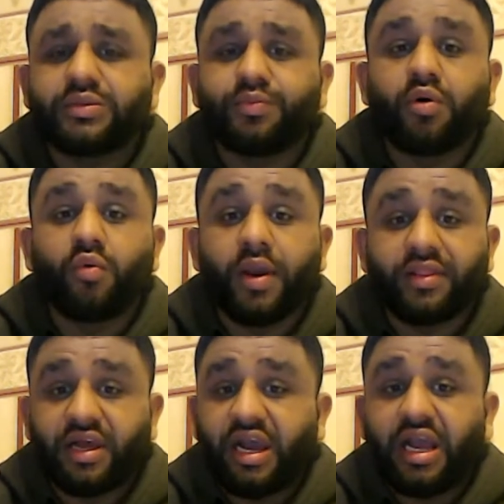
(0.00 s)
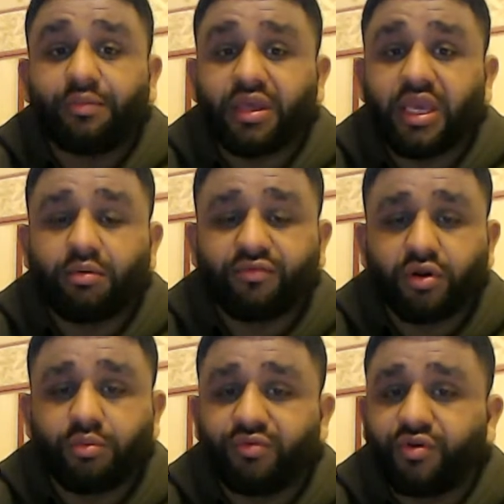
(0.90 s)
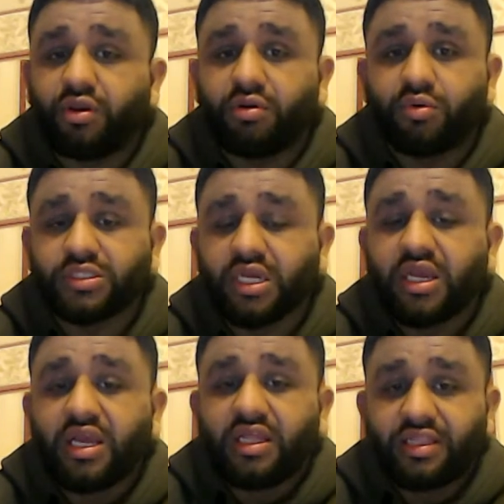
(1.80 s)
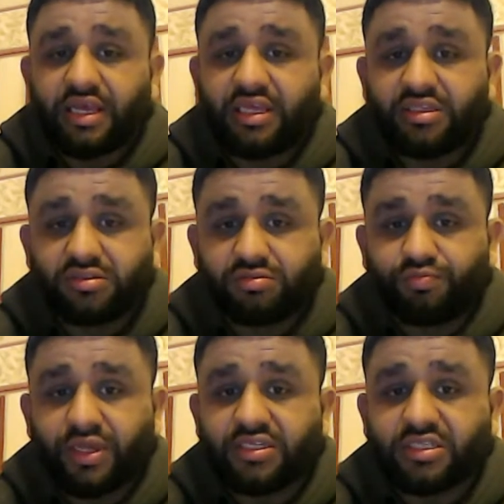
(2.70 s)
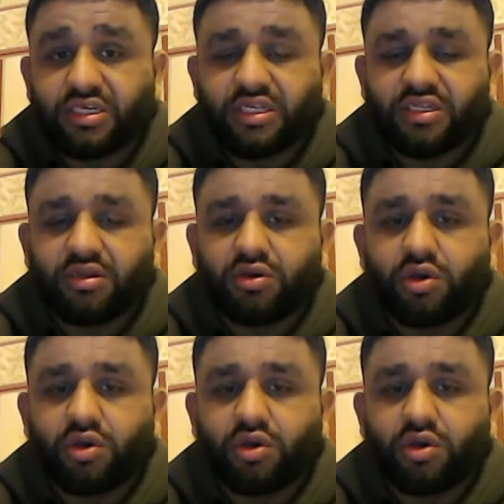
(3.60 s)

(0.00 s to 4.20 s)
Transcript: but where the hype came of Tommy Fury was that he's basically